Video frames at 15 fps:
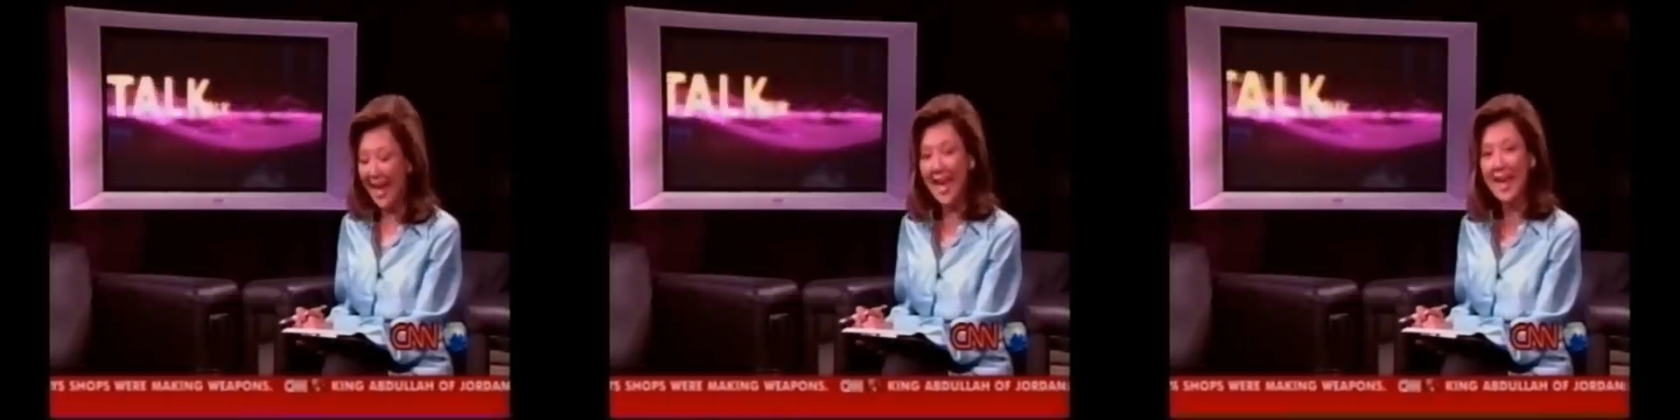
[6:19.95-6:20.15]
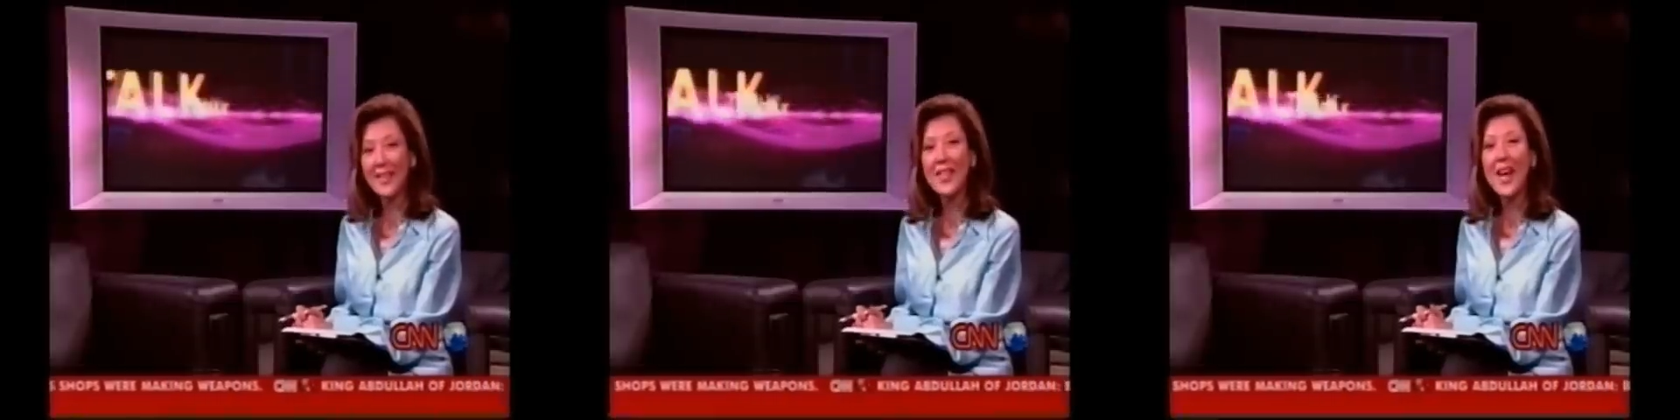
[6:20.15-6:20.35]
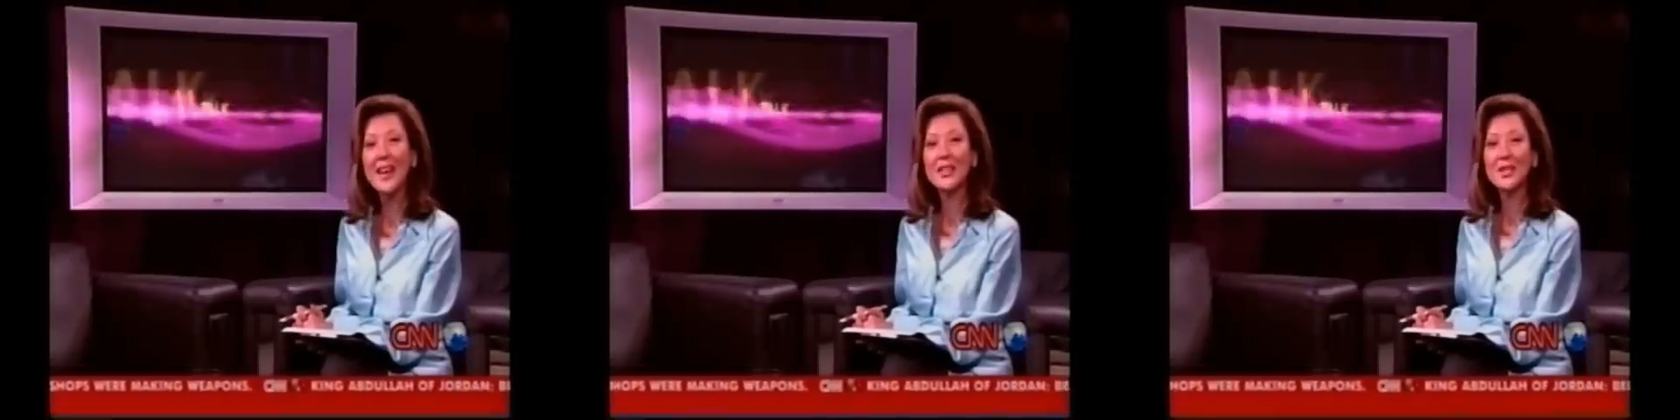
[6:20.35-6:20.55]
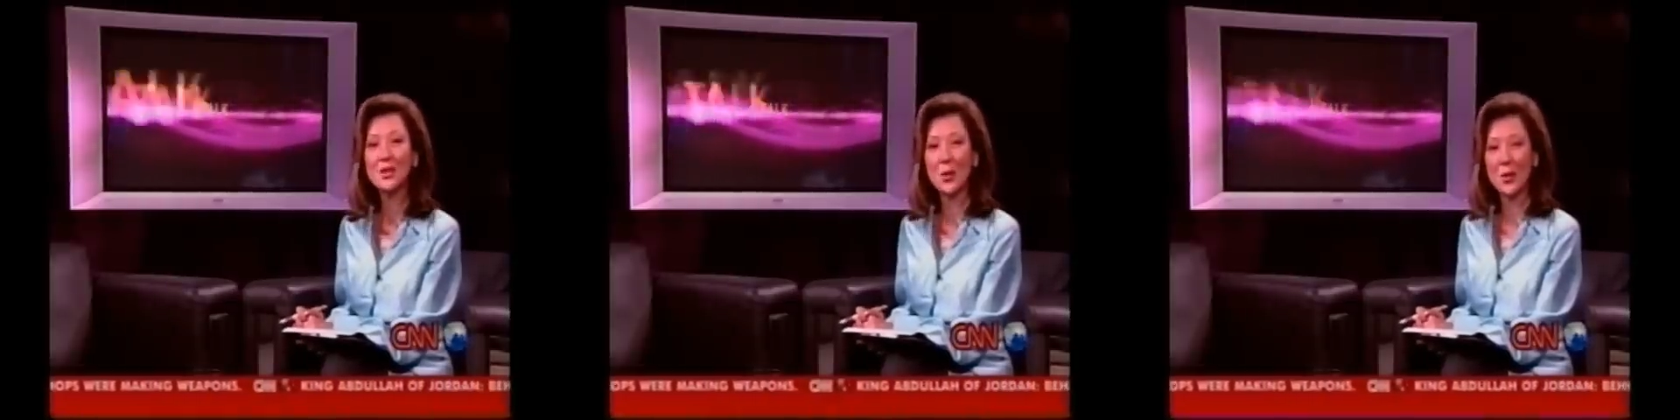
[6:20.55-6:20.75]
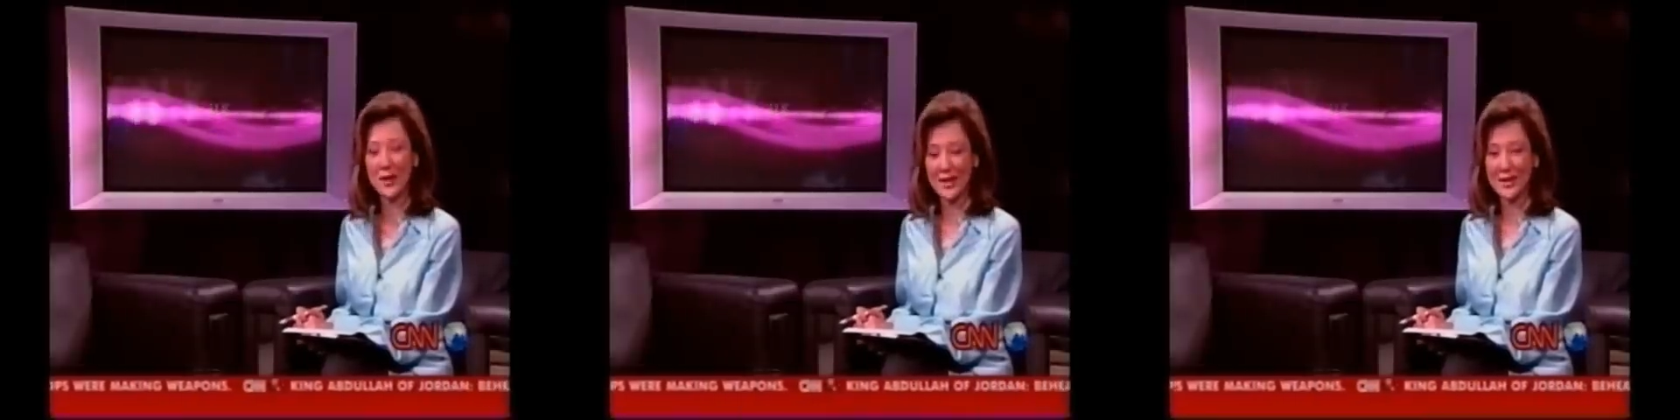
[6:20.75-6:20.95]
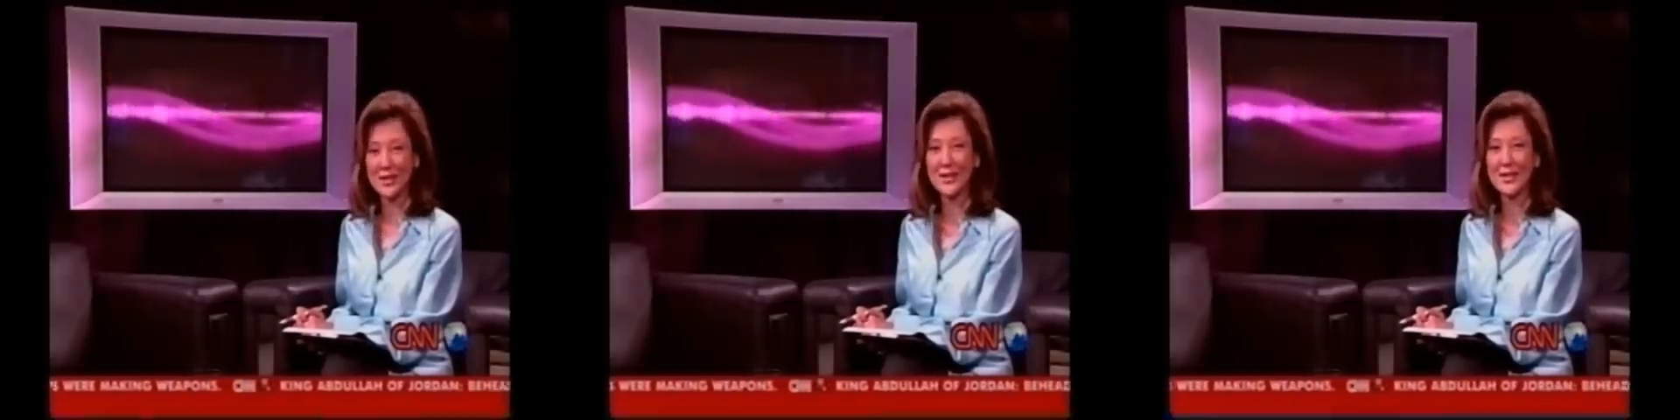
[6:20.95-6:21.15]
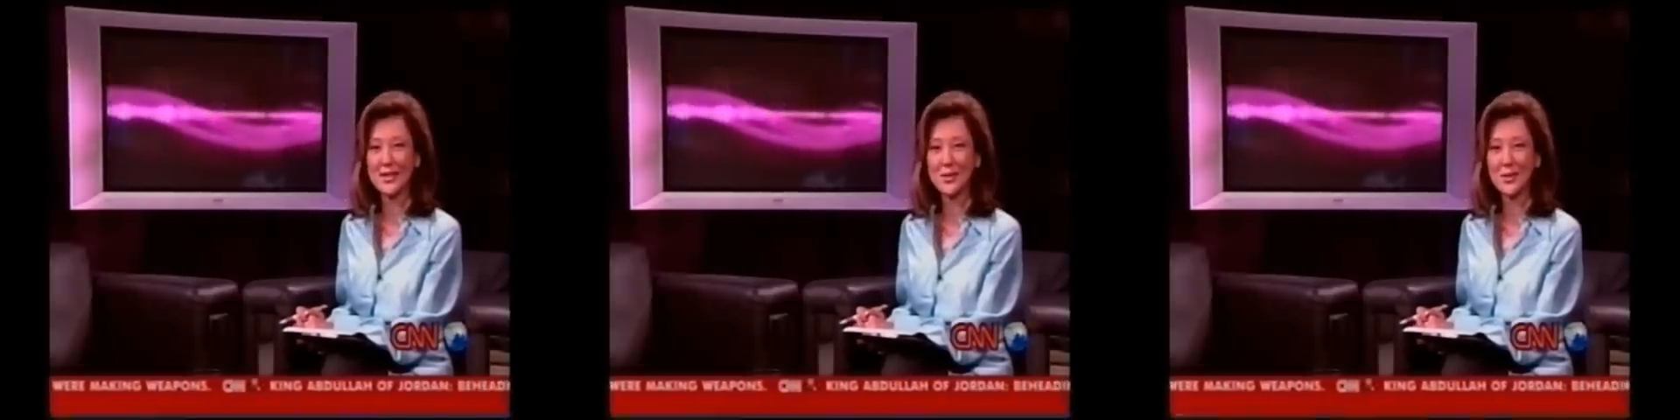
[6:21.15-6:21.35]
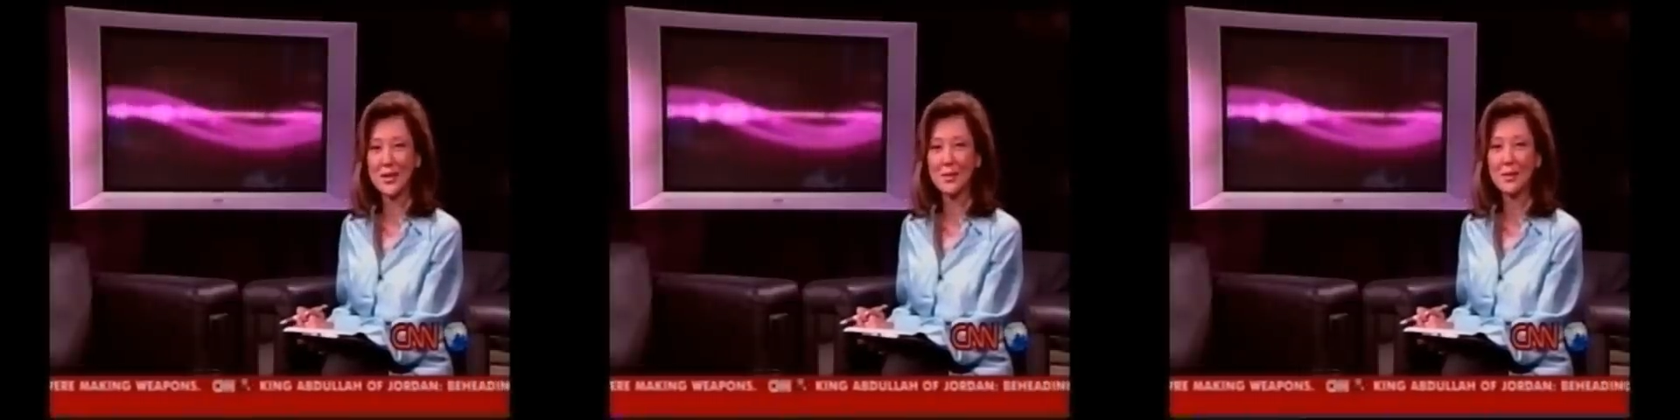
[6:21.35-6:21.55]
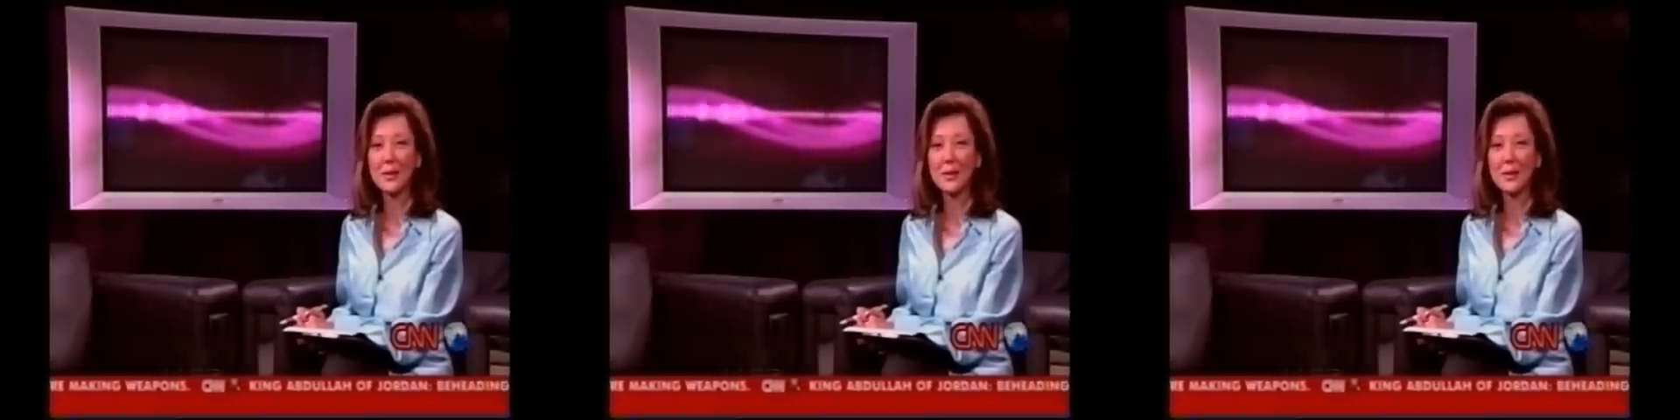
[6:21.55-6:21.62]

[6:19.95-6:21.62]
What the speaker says: And that is Talk Asia this week.